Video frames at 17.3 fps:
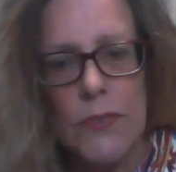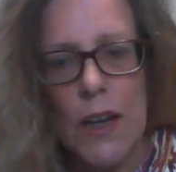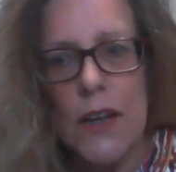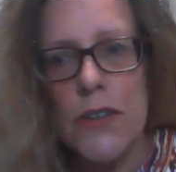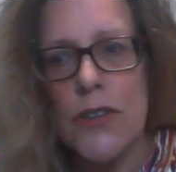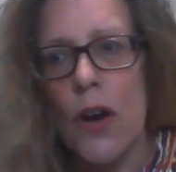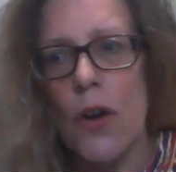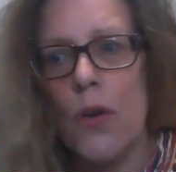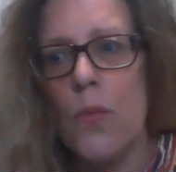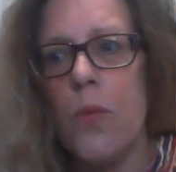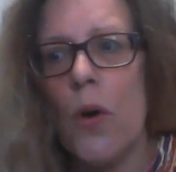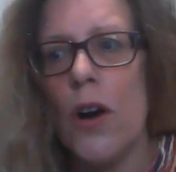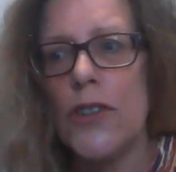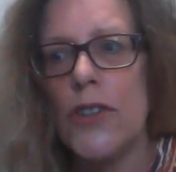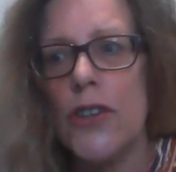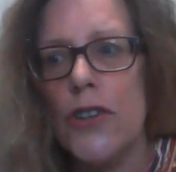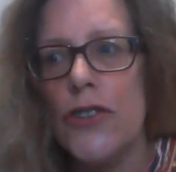so
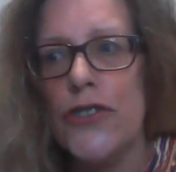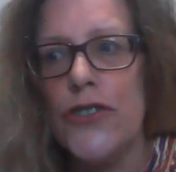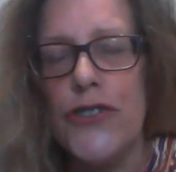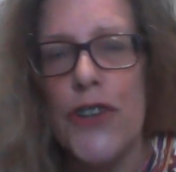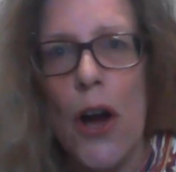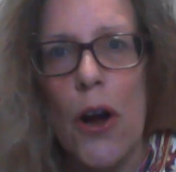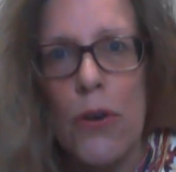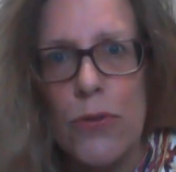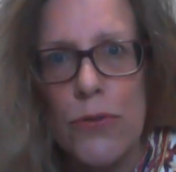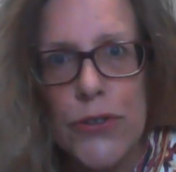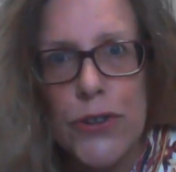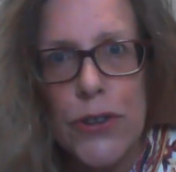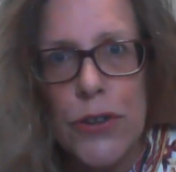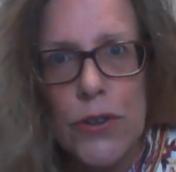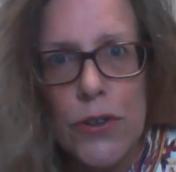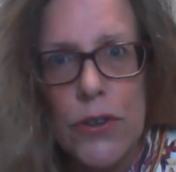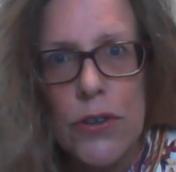what
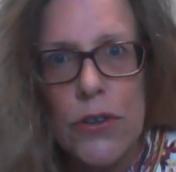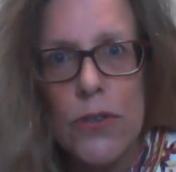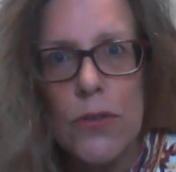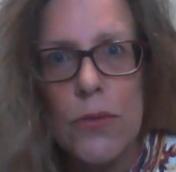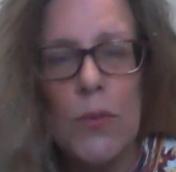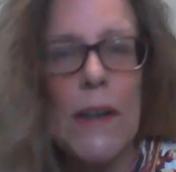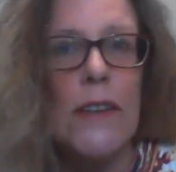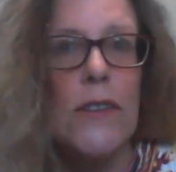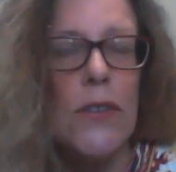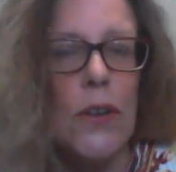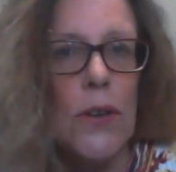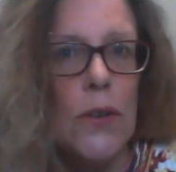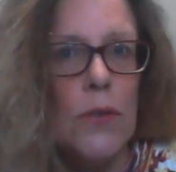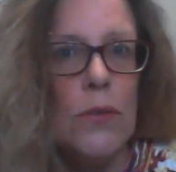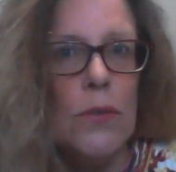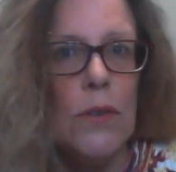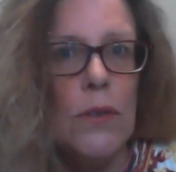don't we
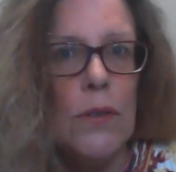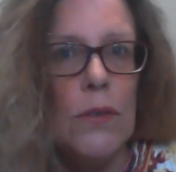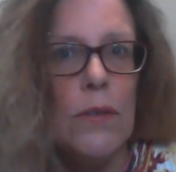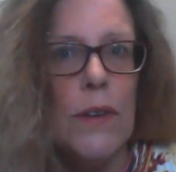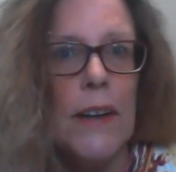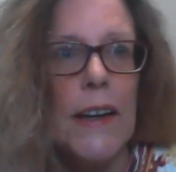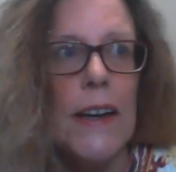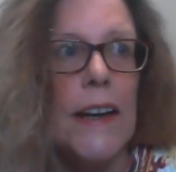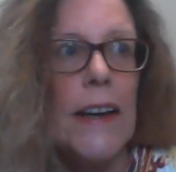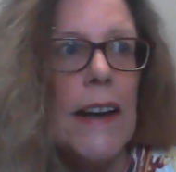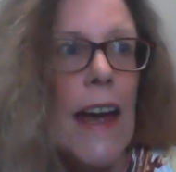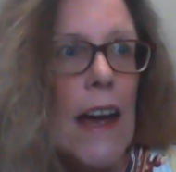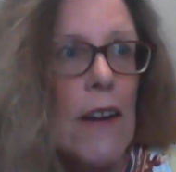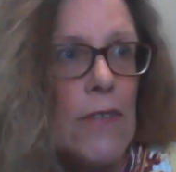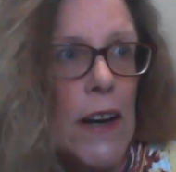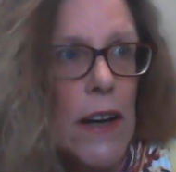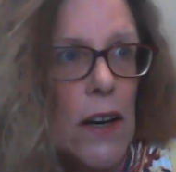do in
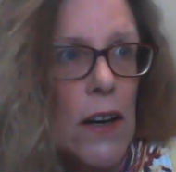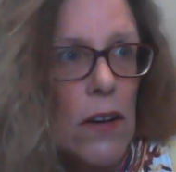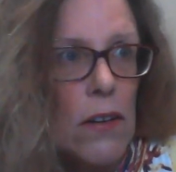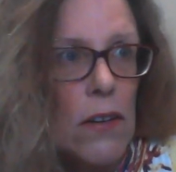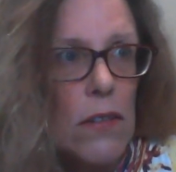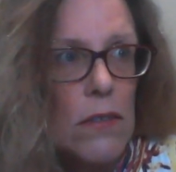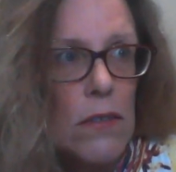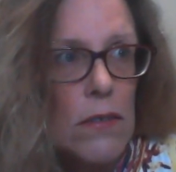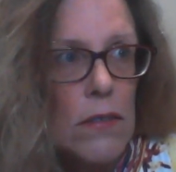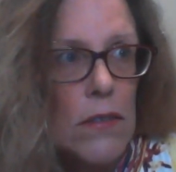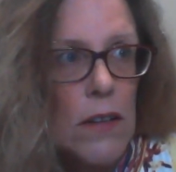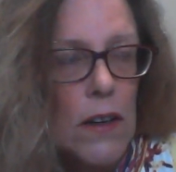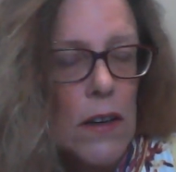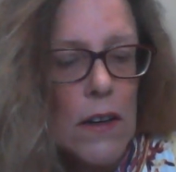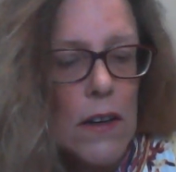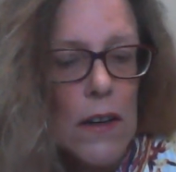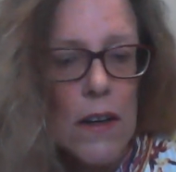heaven?
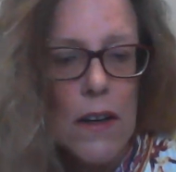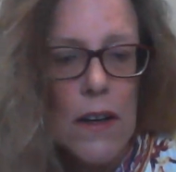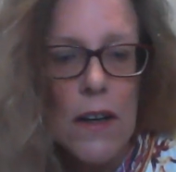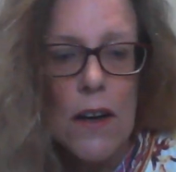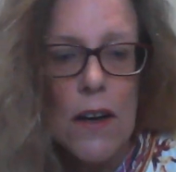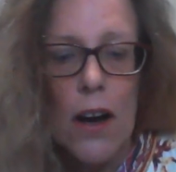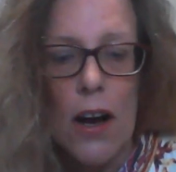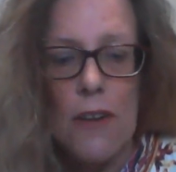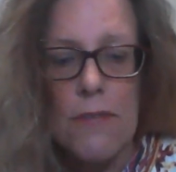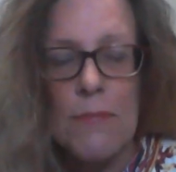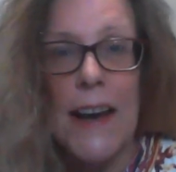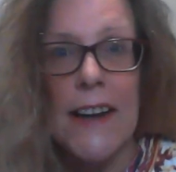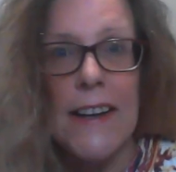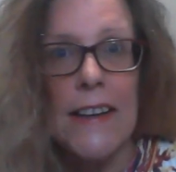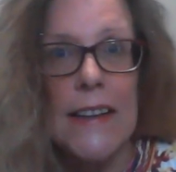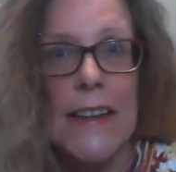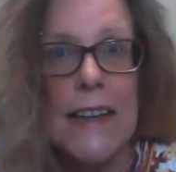I've
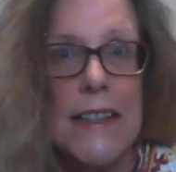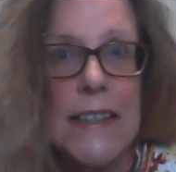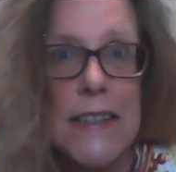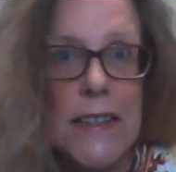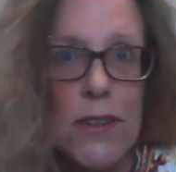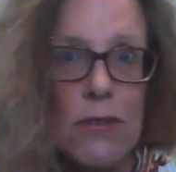made a list.